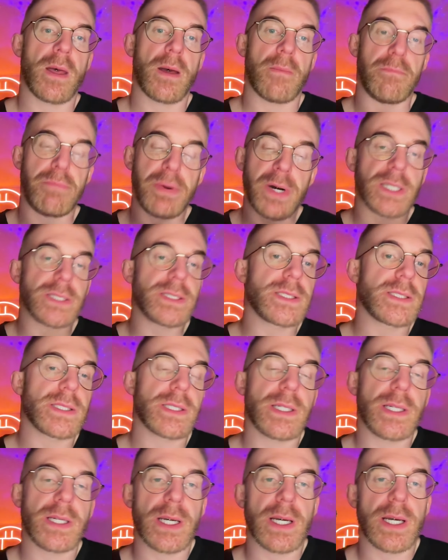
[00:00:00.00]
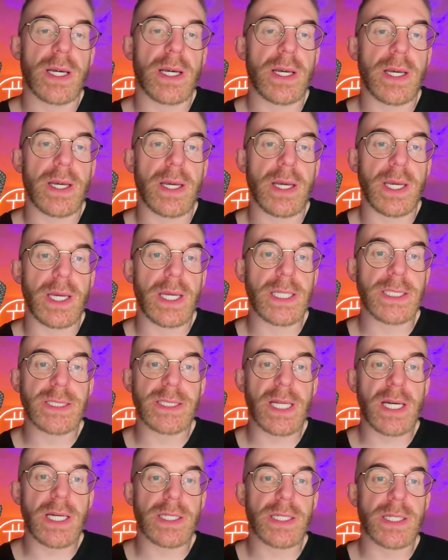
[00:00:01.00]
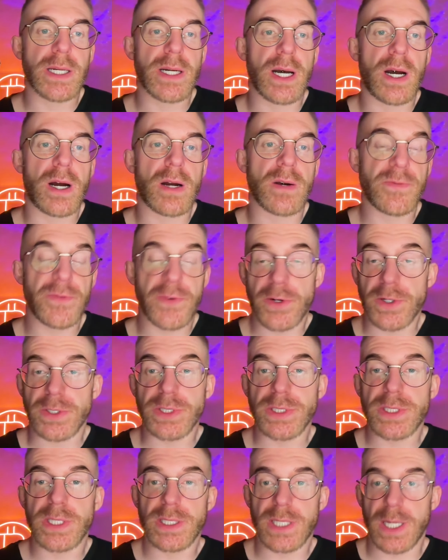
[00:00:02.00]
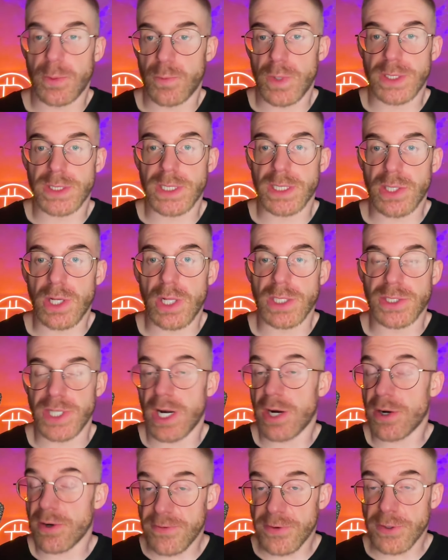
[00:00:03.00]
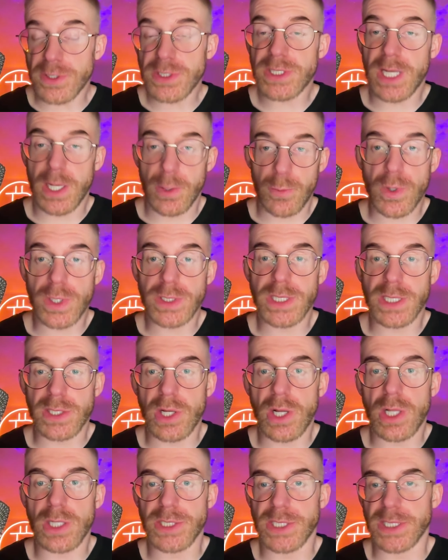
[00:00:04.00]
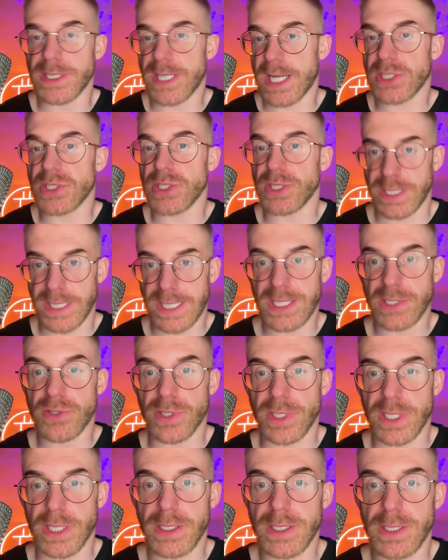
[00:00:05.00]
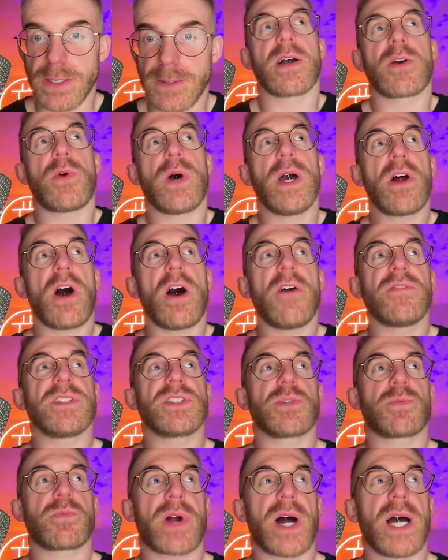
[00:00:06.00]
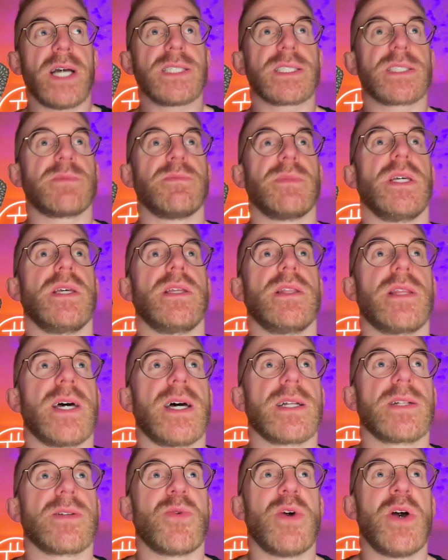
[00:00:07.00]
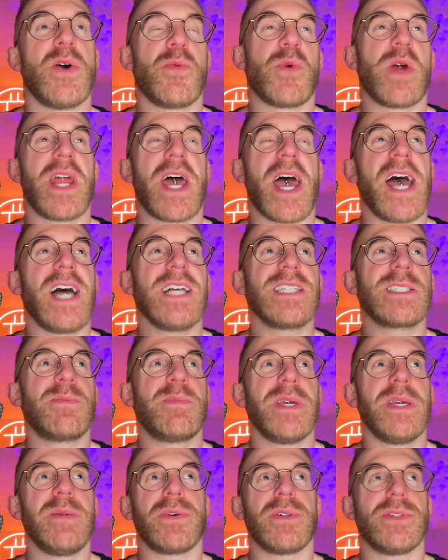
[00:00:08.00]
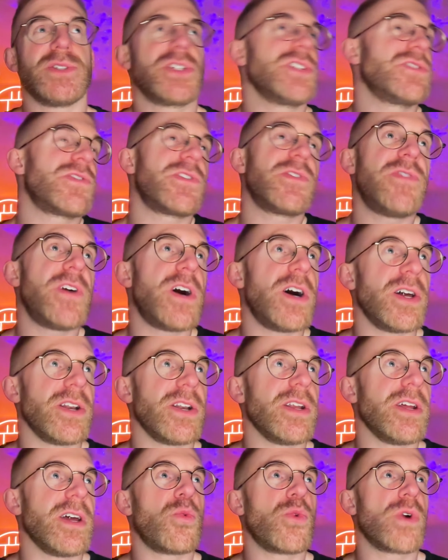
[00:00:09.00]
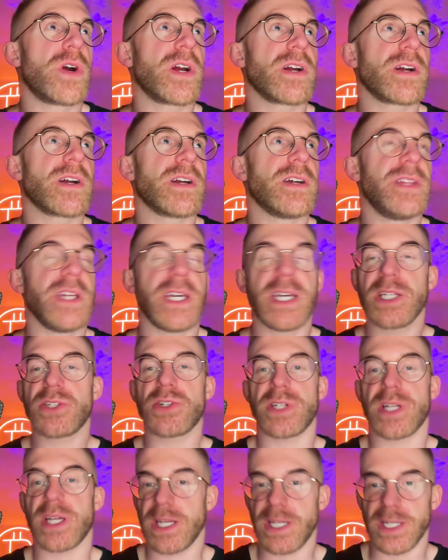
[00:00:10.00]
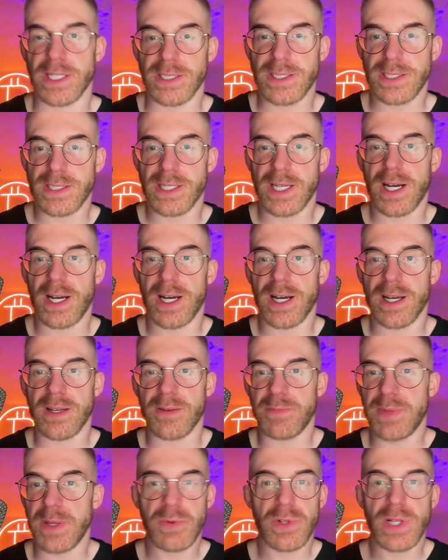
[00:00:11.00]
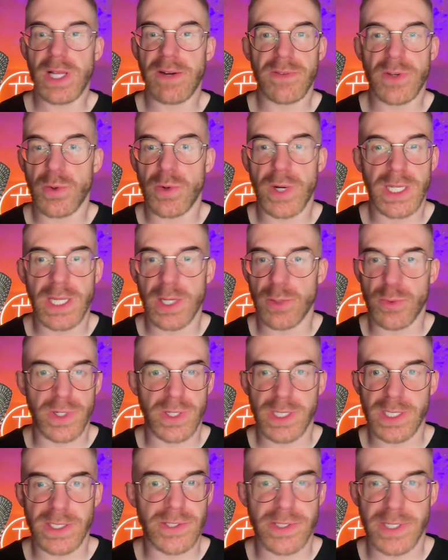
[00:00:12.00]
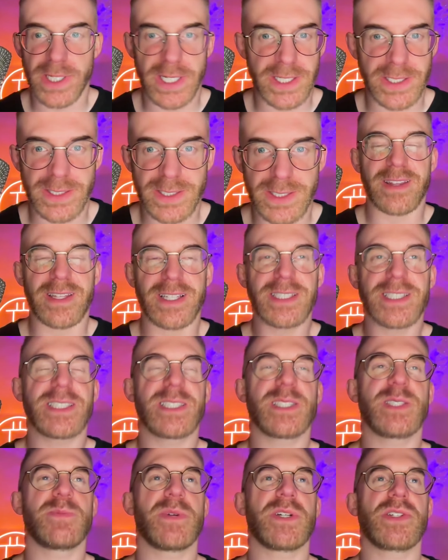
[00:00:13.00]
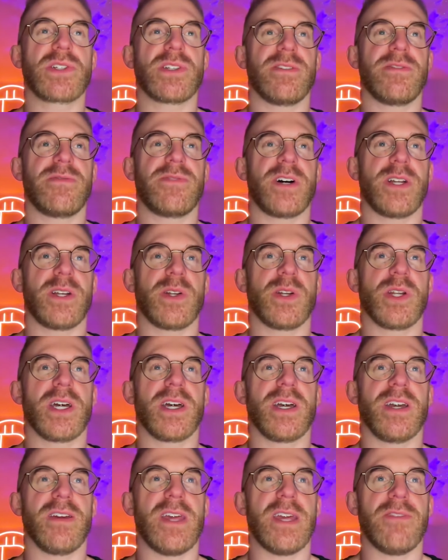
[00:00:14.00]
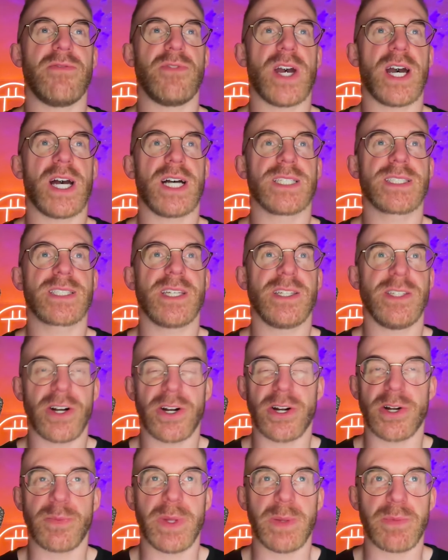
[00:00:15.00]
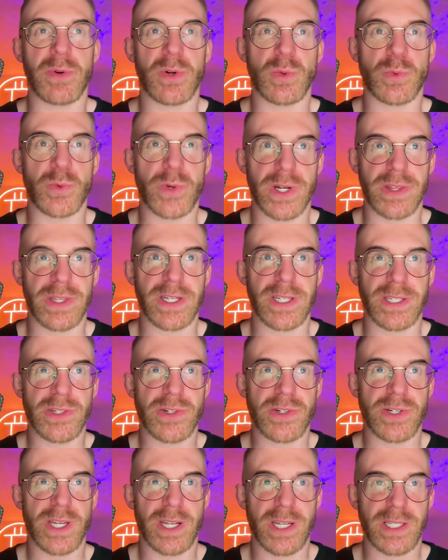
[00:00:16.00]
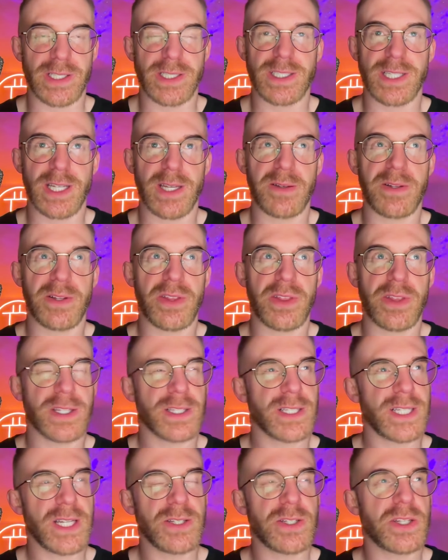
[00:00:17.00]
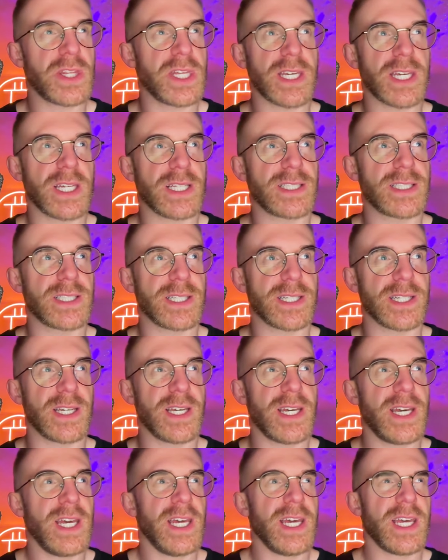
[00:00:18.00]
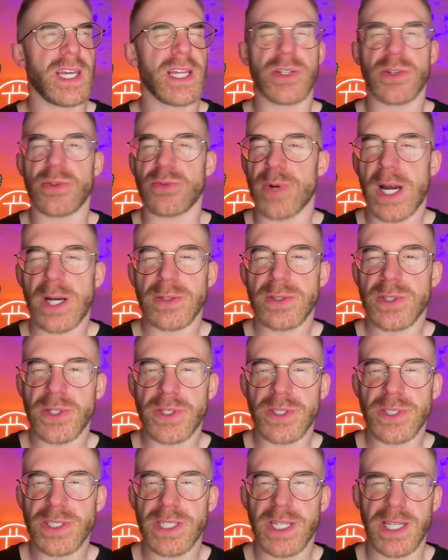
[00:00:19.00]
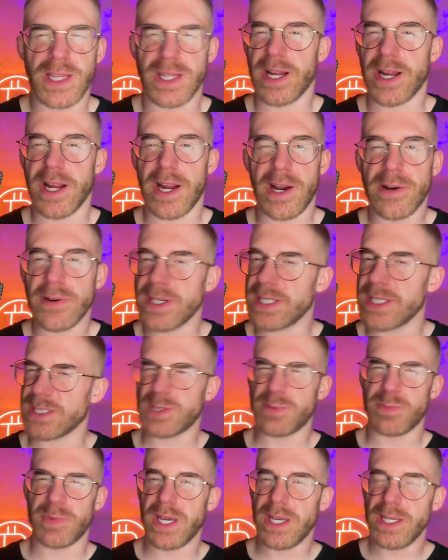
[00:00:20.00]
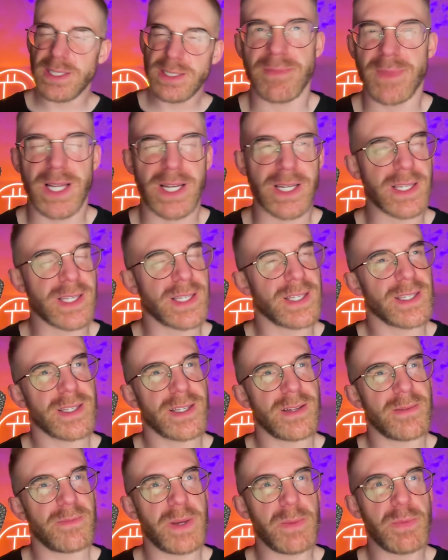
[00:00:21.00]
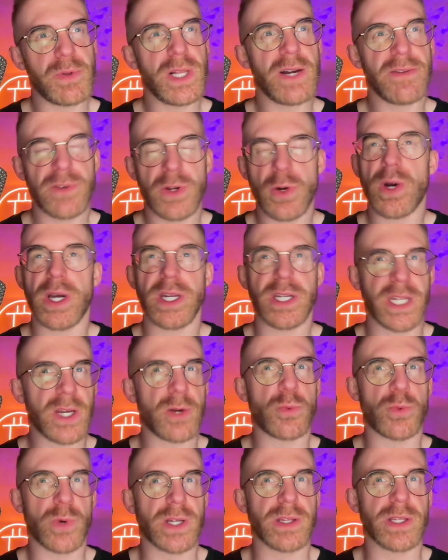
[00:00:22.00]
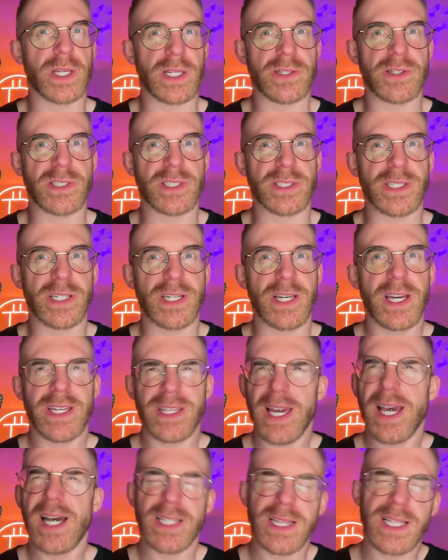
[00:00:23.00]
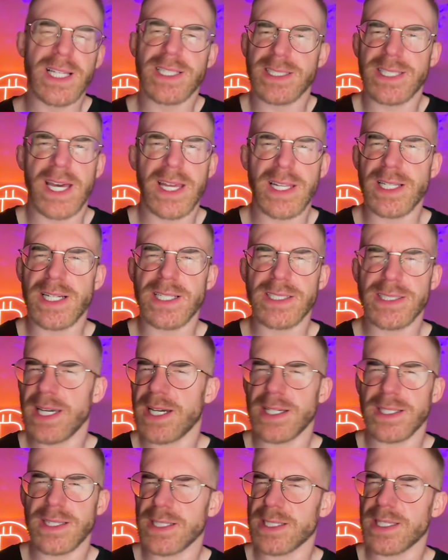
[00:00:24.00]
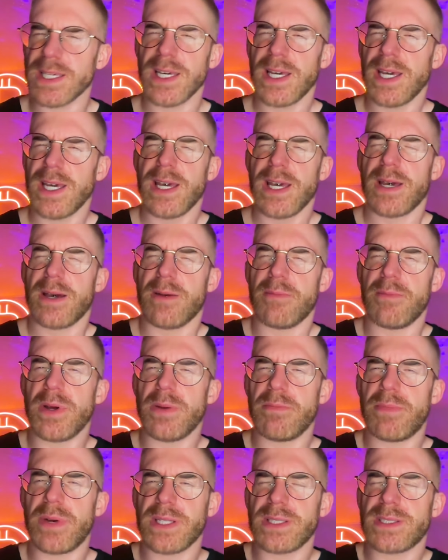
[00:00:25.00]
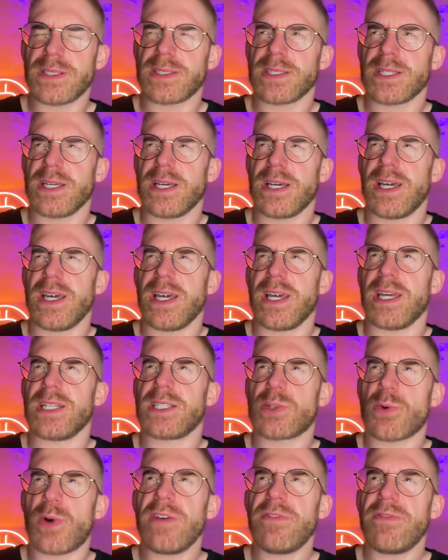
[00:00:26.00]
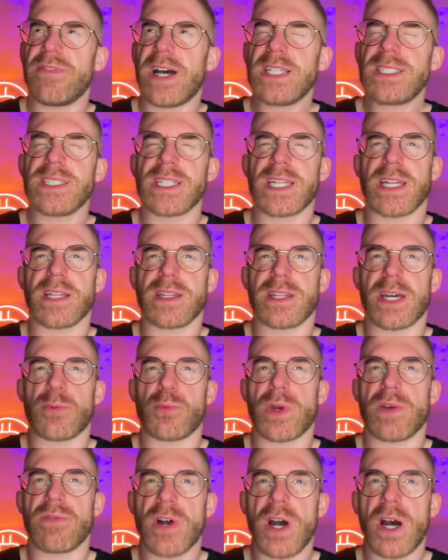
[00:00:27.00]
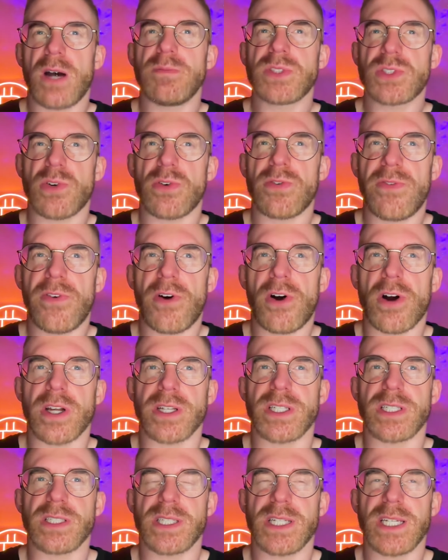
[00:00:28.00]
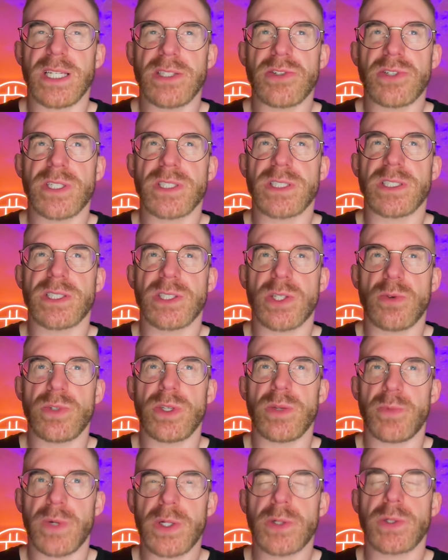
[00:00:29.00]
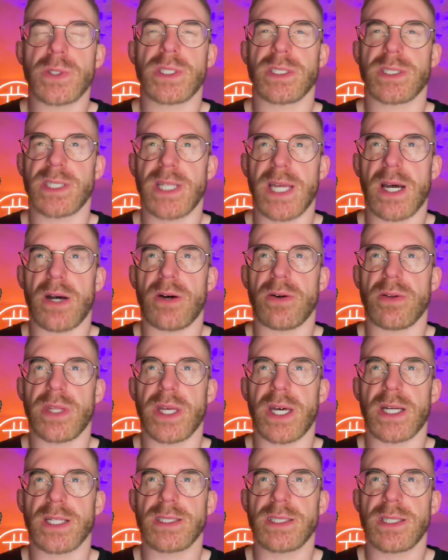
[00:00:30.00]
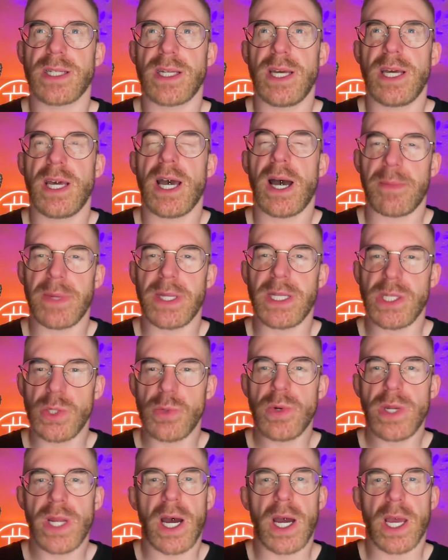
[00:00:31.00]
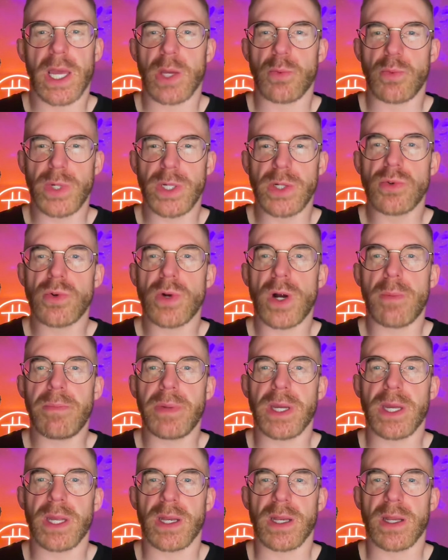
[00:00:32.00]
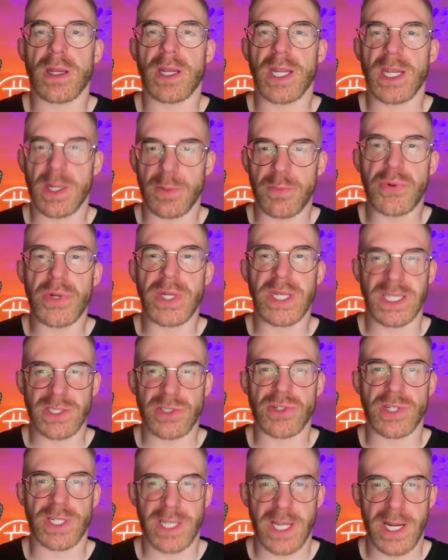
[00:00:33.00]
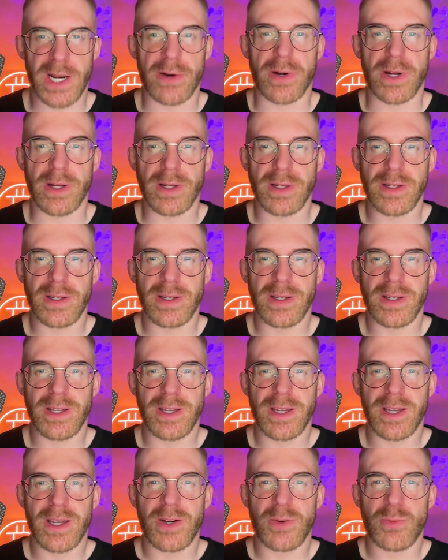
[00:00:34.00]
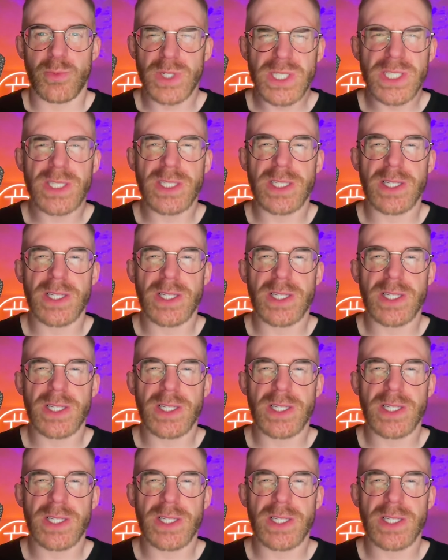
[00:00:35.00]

But it is not our first Type one technology. Our first Type one technology is actually the internet. Quite often surprises me that when I ask people just for fun where the internet is, uh, people have no idea where the internet is. This is especially fun if you ask younger people where the internet is. They tend to think it's uh, in the routers, in the air, in space. Like, people have no idea where the internet is. Yeah, like satellites. Yeah, like, but but it's it's quite fascinating that we have come so far, that the internet is so ubiquitous now that, I mean, you and I, we grew up in, in the pre-internet era, which is